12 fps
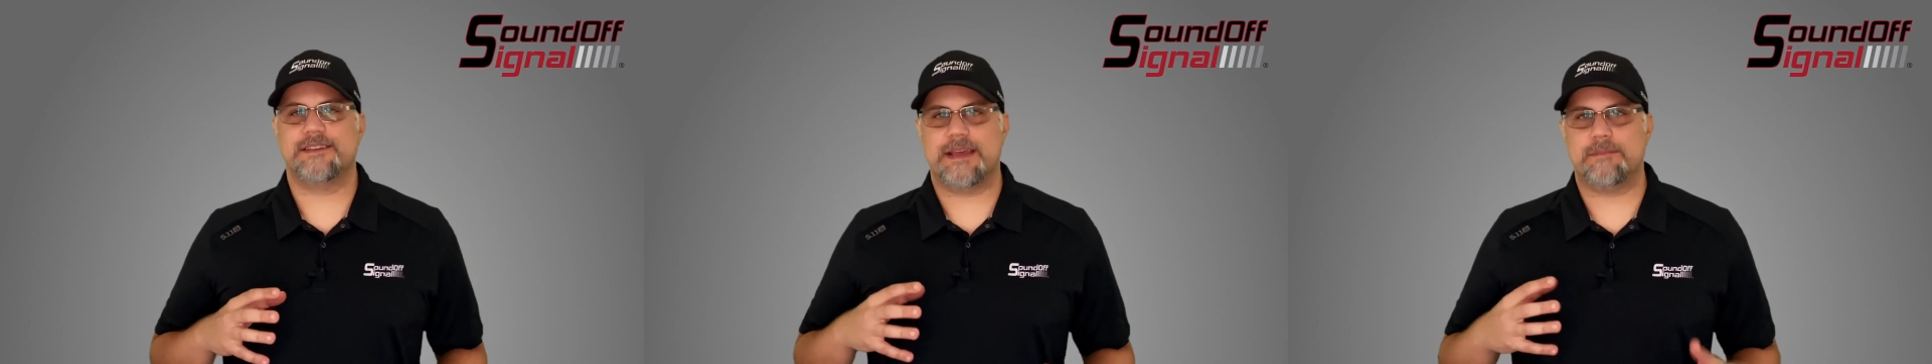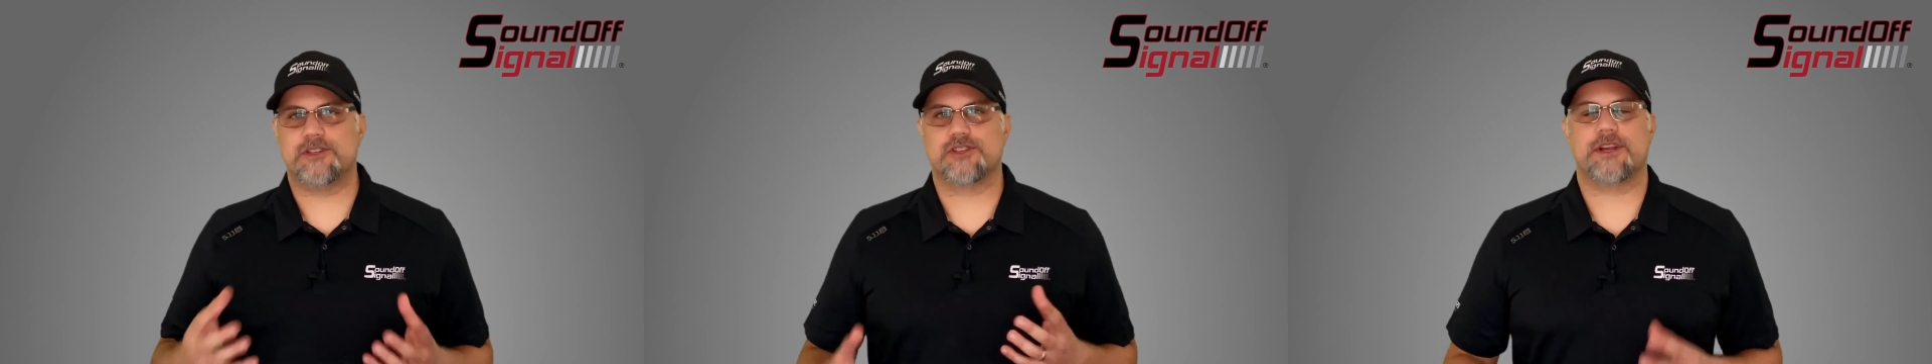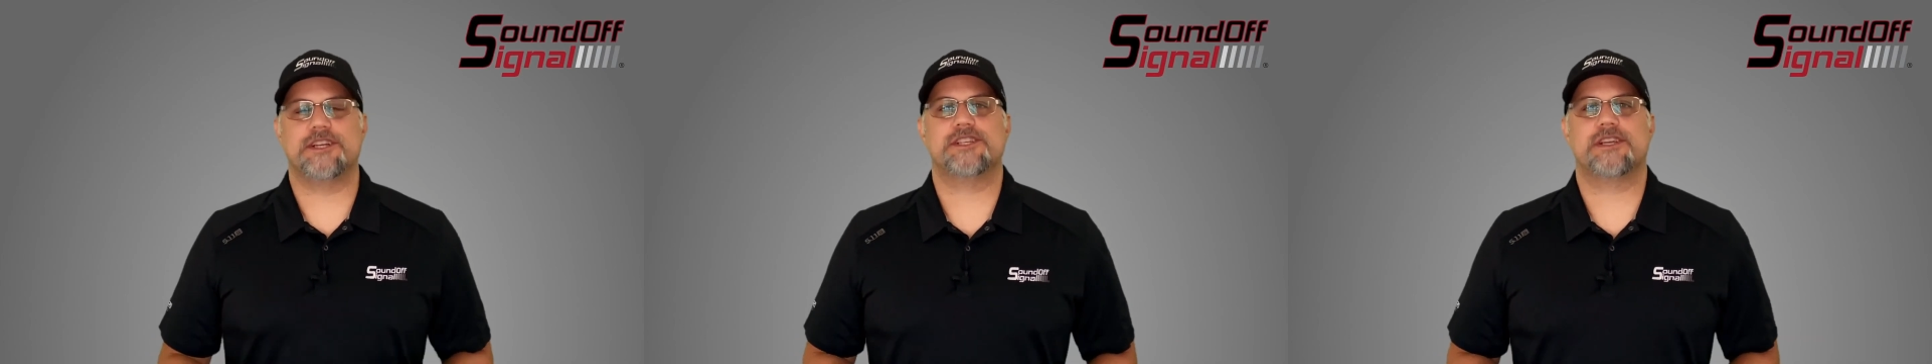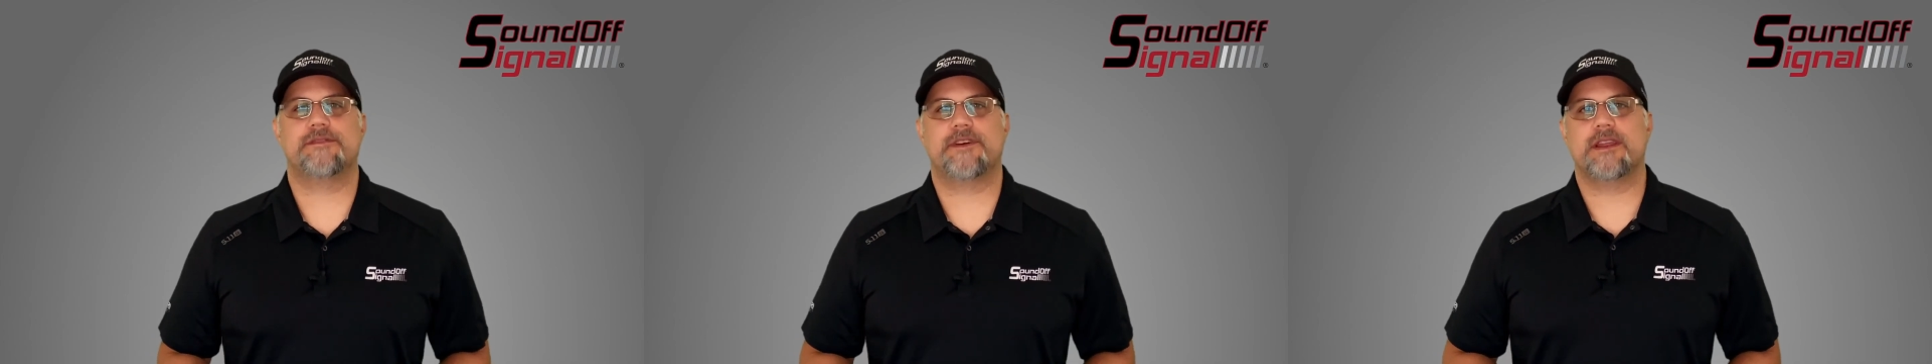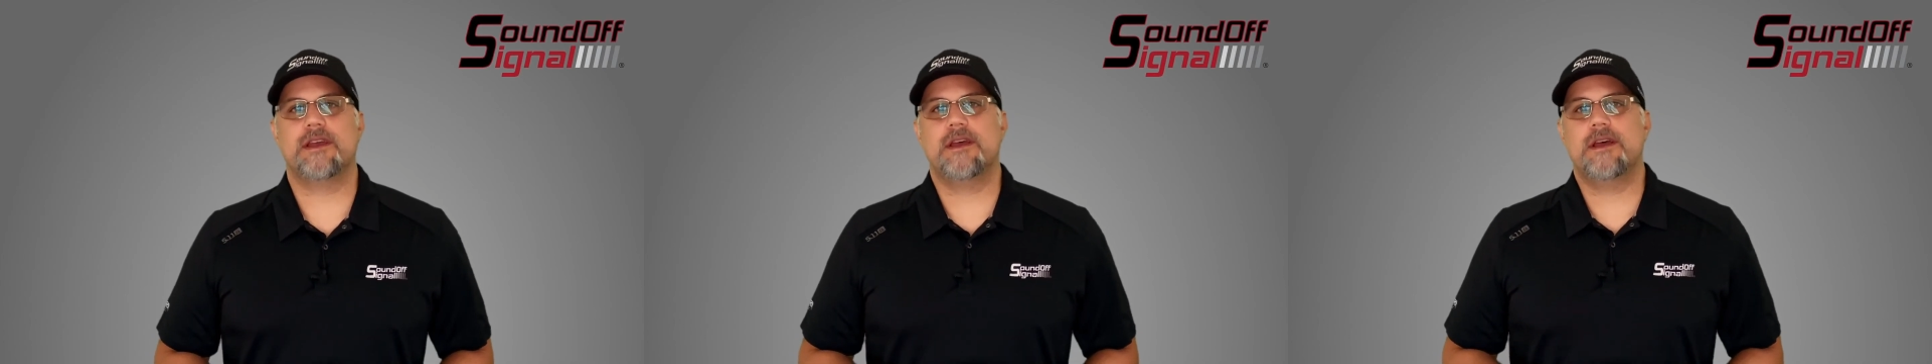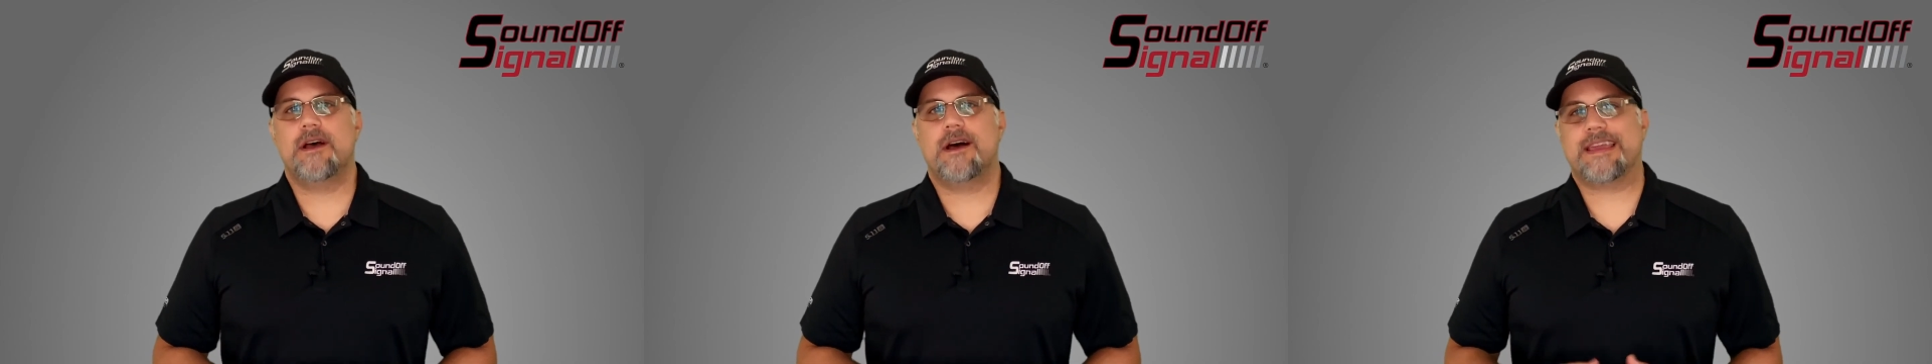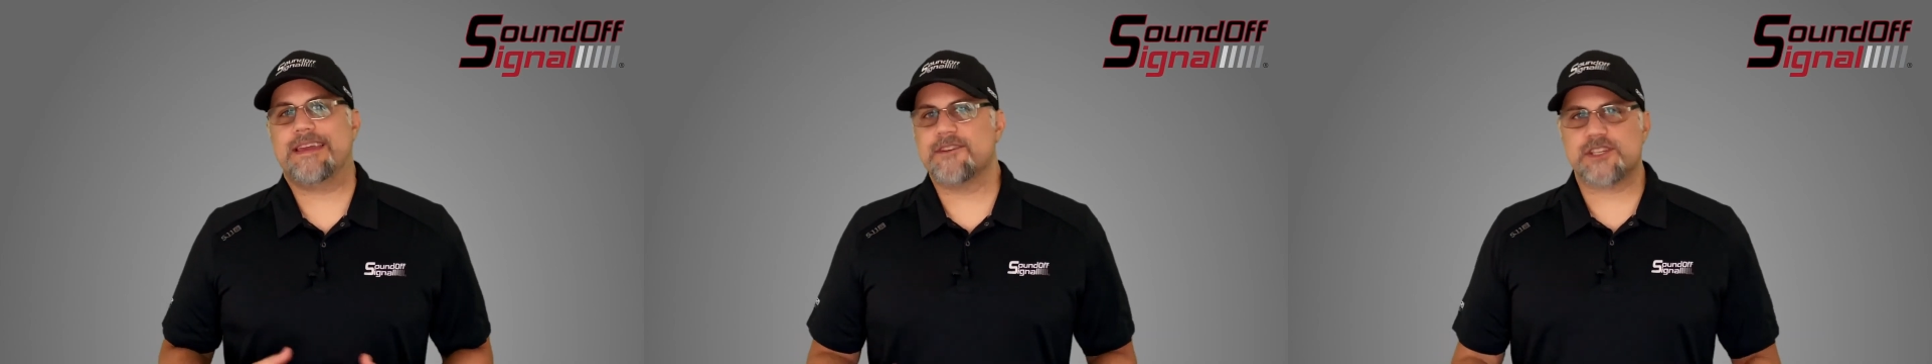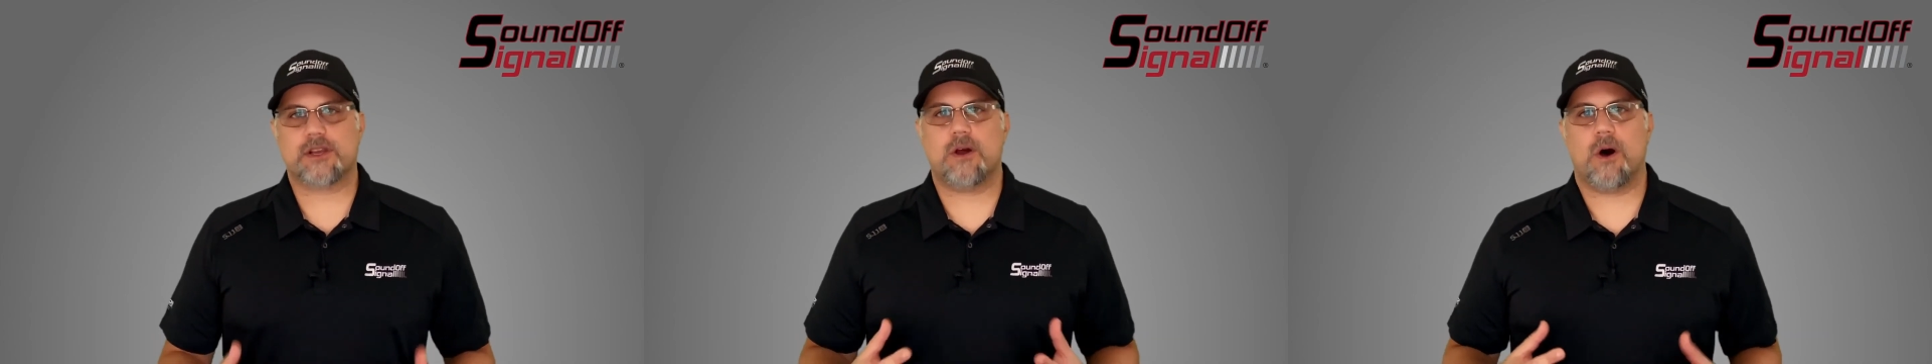demonstration of it, give
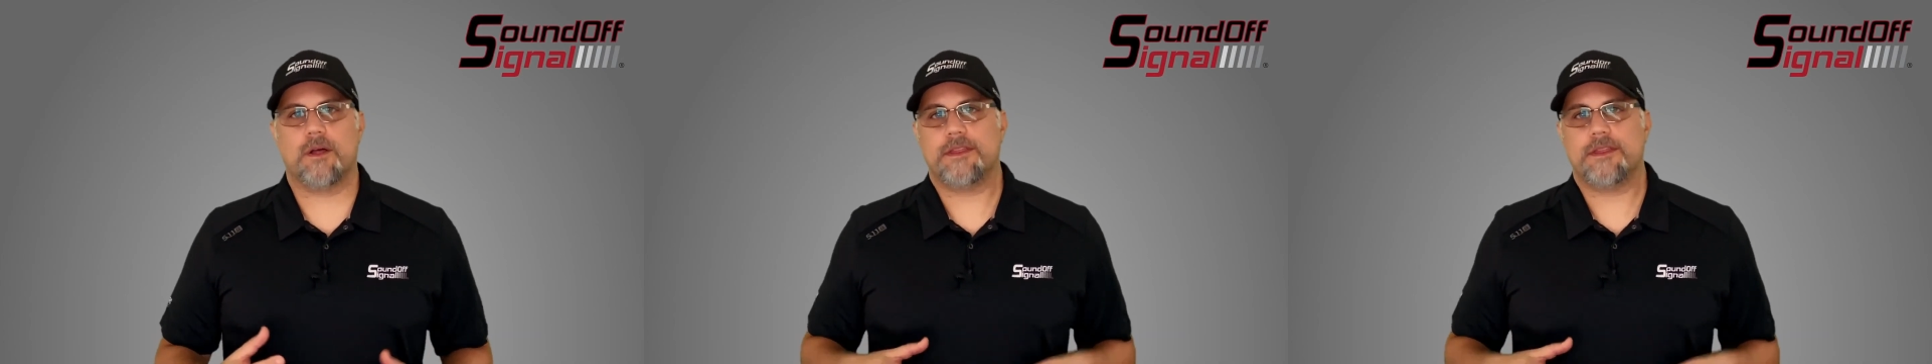us a call.